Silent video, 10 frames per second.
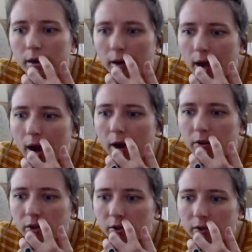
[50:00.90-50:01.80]
Yeah,
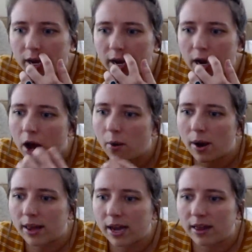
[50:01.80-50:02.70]
Oscar said, oh,
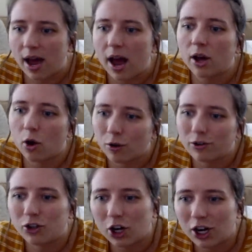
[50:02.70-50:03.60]
I like that
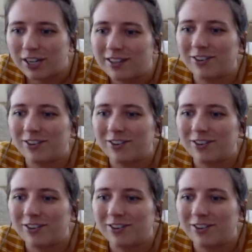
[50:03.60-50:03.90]
culture, because